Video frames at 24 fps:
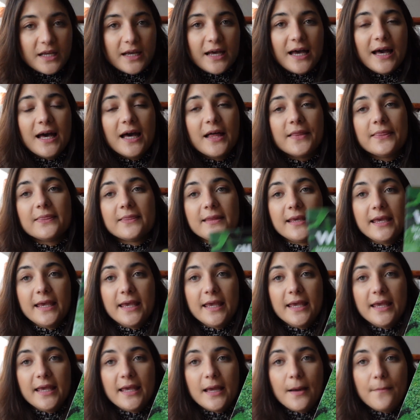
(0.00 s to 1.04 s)
and
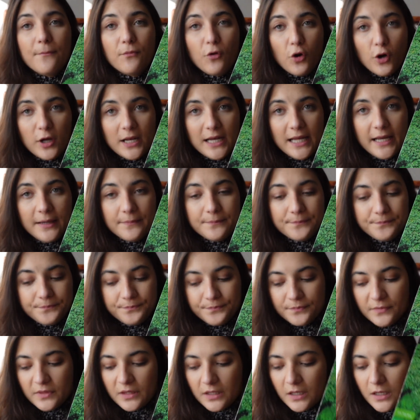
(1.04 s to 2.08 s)
the broccoli.
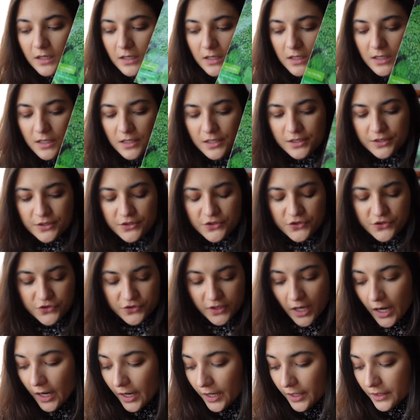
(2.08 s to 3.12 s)

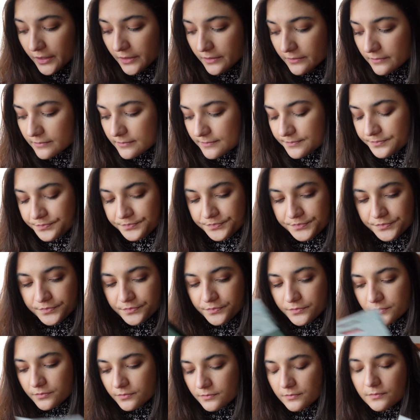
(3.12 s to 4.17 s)
So
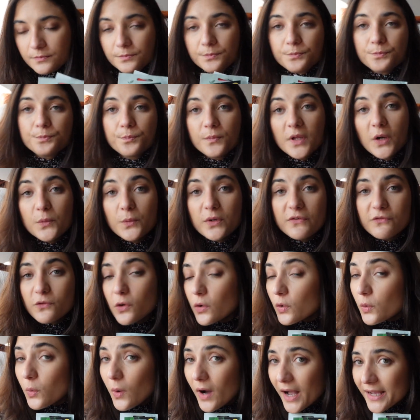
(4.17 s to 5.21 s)
we've
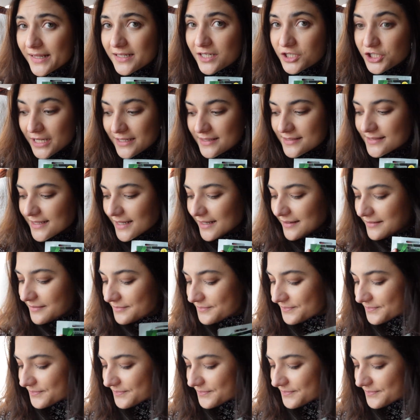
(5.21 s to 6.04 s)
got quite an agenda.